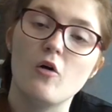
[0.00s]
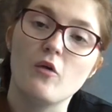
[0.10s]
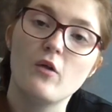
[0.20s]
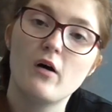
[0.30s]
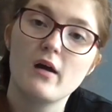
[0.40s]

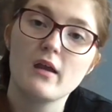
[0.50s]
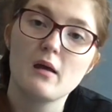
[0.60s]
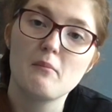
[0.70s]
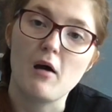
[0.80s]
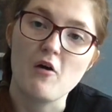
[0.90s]

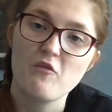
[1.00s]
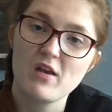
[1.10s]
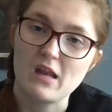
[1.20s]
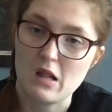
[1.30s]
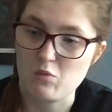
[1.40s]
online but I
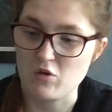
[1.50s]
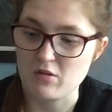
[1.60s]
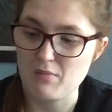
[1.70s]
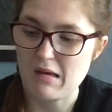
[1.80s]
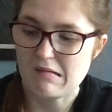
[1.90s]
think this
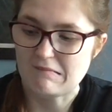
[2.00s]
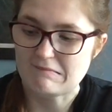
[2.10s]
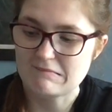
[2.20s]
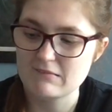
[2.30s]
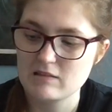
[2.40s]
was
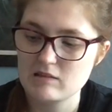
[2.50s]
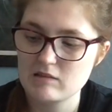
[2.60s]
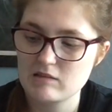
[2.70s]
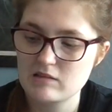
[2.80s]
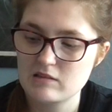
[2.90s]
about
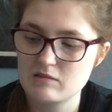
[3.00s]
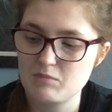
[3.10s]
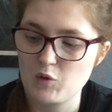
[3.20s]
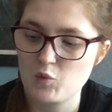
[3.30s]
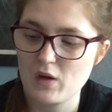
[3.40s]

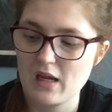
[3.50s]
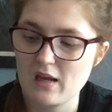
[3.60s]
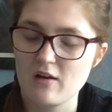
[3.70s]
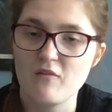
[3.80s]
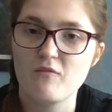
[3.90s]

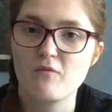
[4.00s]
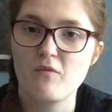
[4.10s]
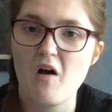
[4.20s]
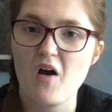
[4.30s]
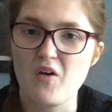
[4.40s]
between
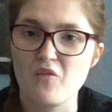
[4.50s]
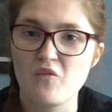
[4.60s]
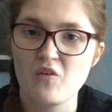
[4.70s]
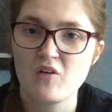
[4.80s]
five